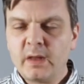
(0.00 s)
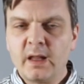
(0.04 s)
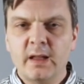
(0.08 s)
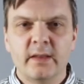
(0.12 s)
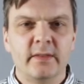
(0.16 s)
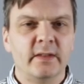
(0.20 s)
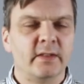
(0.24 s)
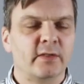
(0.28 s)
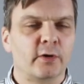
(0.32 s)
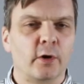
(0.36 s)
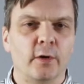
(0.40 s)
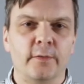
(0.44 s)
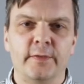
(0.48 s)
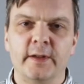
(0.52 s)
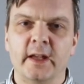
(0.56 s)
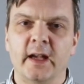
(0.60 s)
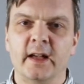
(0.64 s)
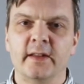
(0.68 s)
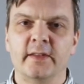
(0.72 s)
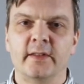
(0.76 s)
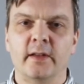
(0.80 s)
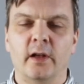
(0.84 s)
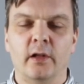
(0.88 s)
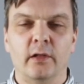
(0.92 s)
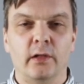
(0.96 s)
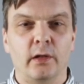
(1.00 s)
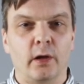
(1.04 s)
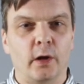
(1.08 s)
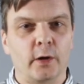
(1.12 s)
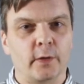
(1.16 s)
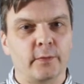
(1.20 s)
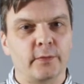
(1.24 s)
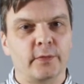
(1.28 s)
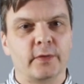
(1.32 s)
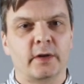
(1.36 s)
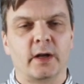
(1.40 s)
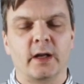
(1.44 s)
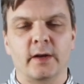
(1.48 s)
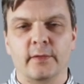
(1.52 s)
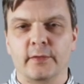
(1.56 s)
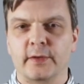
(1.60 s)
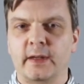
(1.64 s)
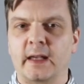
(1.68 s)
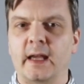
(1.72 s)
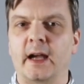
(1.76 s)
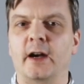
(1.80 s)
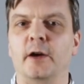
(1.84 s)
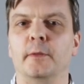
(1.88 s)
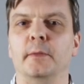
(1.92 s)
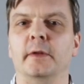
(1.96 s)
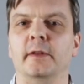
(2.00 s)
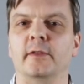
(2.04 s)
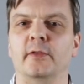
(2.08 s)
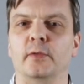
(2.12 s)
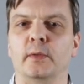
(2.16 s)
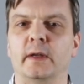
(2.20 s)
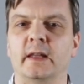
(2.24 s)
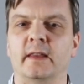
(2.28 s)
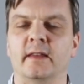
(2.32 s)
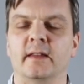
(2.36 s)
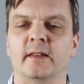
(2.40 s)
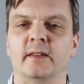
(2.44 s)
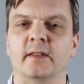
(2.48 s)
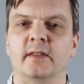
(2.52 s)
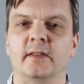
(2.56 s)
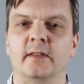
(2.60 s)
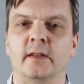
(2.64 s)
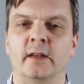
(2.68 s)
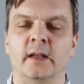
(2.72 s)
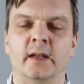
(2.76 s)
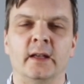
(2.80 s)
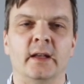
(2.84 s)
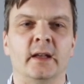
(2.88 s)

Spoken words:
this coffee has a lot of kind of caramel sweetness.